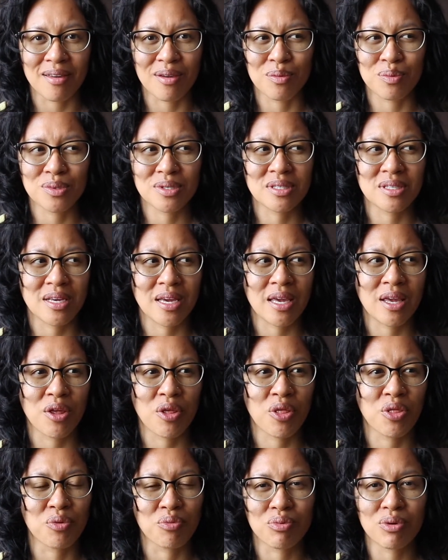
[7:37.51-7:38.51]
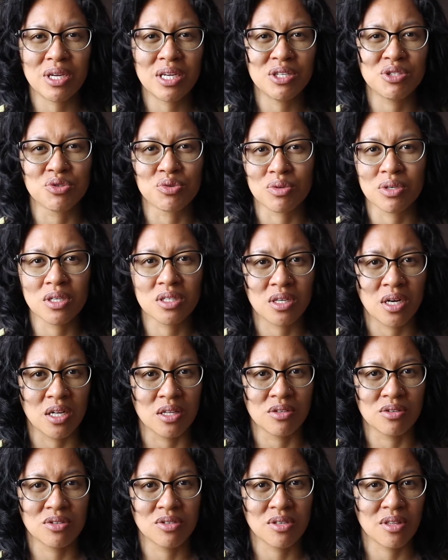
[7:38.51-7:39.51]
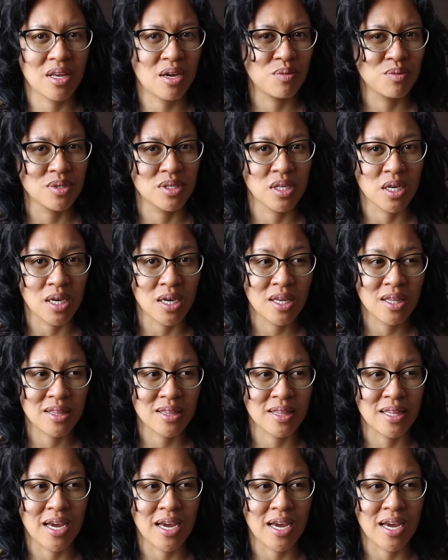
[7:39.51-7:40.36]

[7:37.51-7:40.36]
It was like three drill colors and that was it.